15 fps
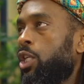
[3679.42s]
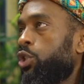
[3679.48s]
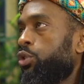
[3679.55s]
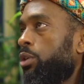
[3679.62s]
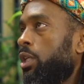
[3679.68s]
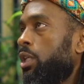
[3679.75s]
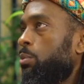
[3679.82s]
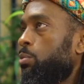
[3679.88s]

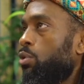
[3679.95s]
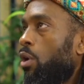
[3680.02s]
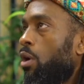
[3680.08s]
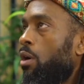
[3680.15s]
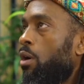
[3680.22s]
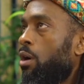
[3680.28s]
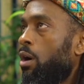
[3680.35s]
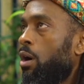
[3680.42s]
extremes
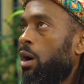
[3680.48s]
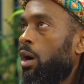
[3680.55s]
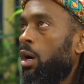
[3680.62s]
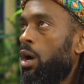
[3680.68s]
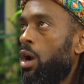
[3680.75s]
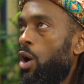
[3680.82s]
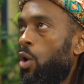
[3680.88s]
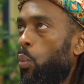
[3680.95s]

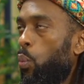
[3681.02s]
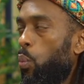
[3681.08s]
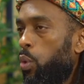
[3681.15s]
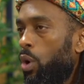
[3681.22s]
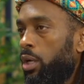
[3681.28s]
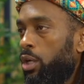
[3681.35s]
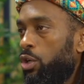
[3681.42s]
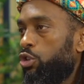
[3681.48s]
are
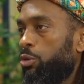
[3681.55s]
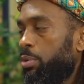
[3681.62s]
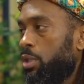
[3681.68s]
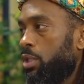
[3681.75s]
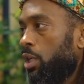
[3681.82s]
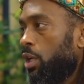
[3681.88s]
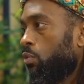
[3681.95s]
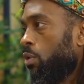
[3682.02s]

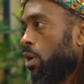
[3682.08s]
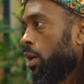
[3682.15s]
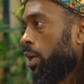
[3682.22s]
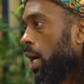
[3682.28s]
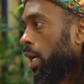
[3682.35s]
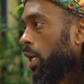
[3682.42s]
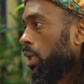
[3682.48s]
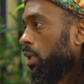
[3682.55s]
100% raw
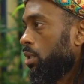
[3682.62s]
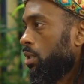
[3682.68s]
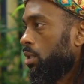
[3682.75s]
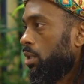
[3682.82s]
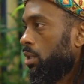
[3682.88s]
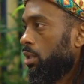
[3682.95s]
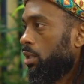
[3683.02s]
diets.